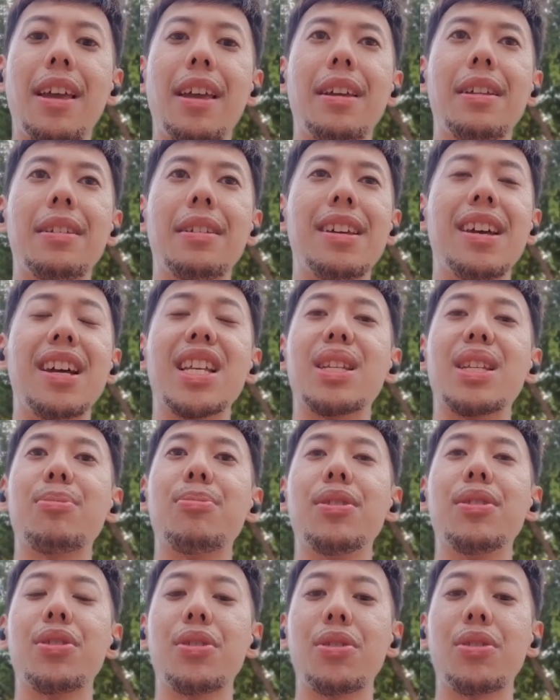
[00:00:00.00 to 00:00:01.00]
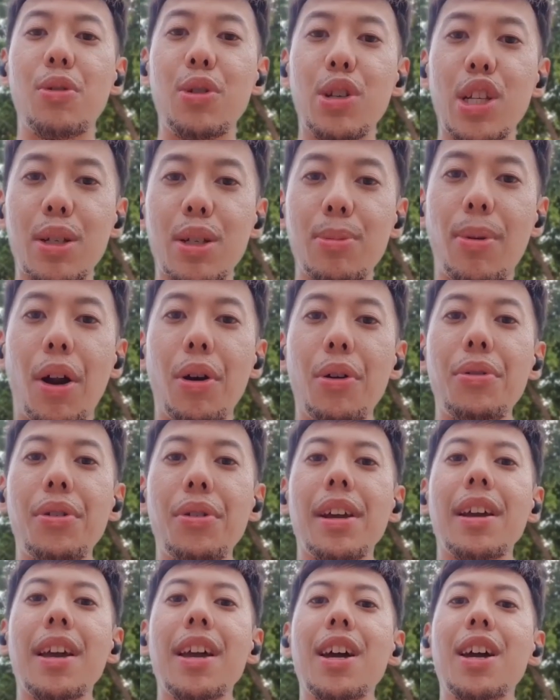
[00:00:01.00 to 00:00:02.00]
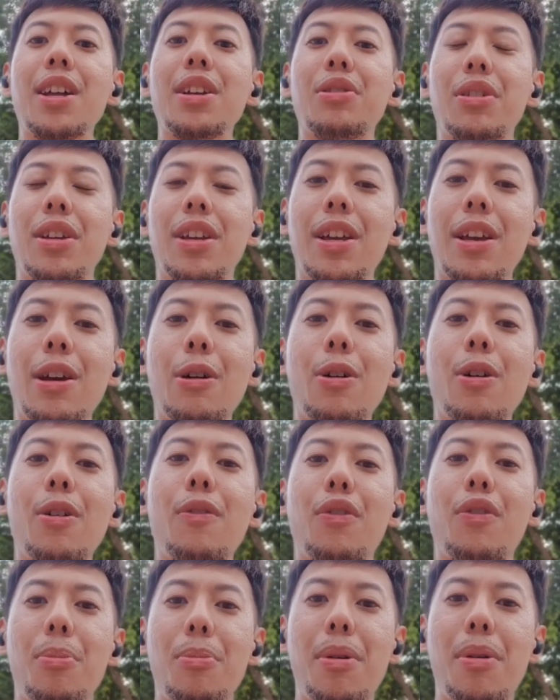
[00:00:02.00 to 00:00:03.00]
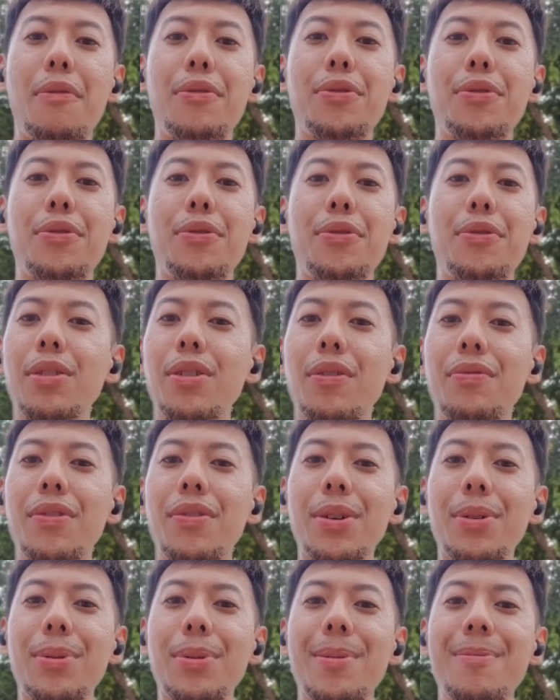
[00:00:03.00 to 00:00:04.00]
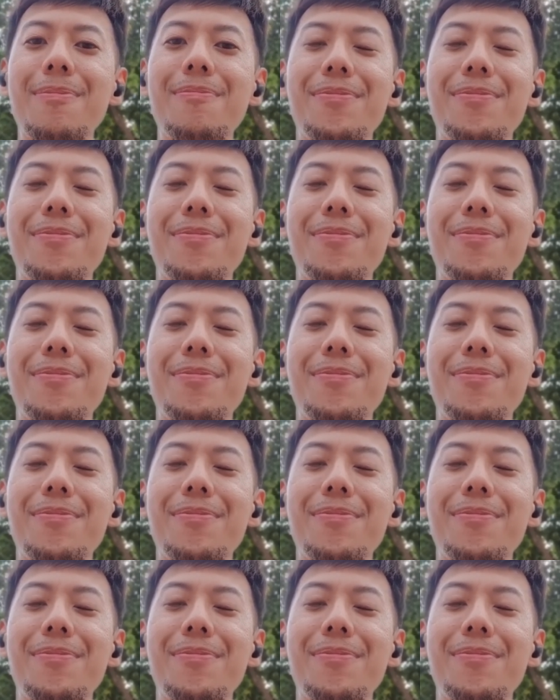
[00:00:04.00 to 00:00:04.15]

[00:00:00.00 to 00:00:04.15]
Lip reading: And it has been so inspiring to hear from every one of you.